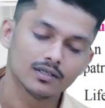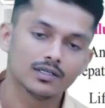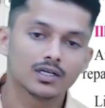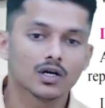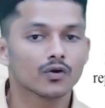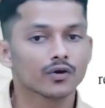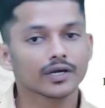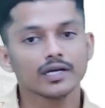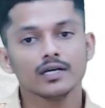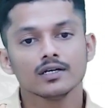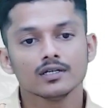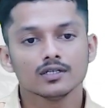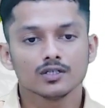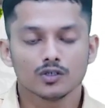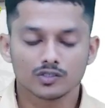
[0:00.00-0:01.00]
Okay,
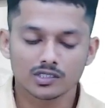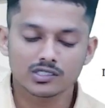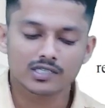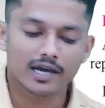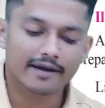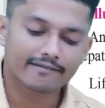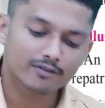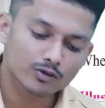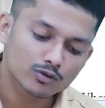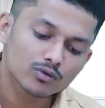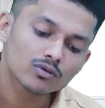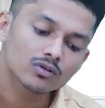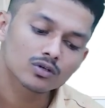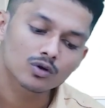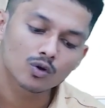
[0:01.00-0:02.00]
you just have to
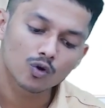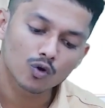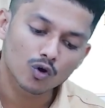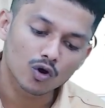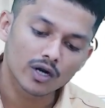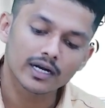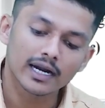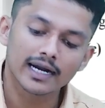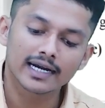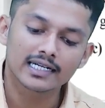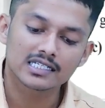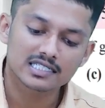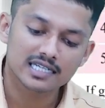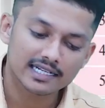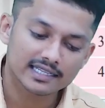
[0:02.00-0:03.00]
go on, understand the